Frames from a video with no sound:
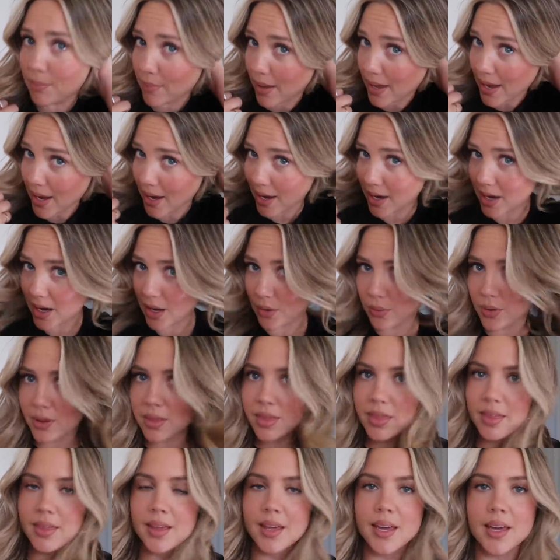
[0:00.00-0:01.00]
my hair
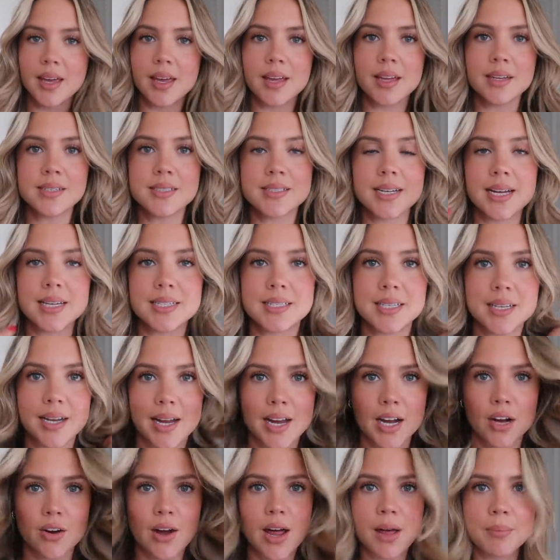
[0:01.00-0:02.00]
with the Dyson
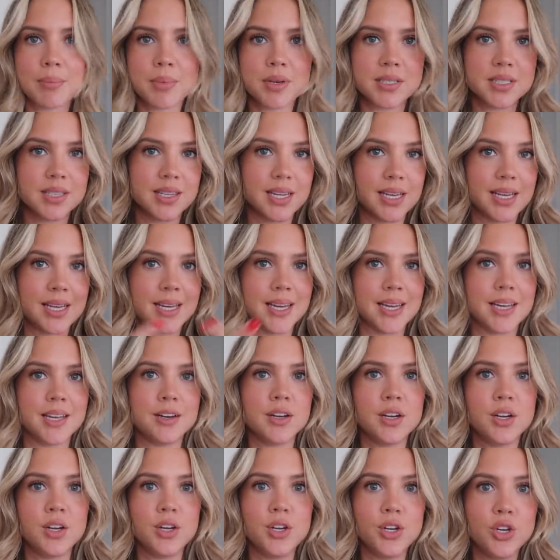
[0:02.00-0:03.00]
Airwrap because the
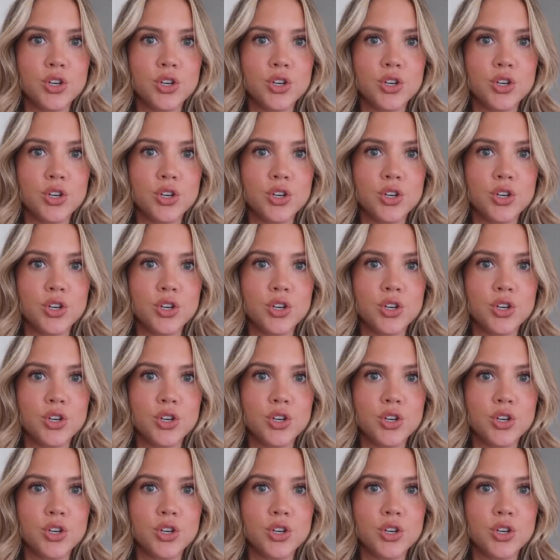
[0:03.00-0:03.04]
heat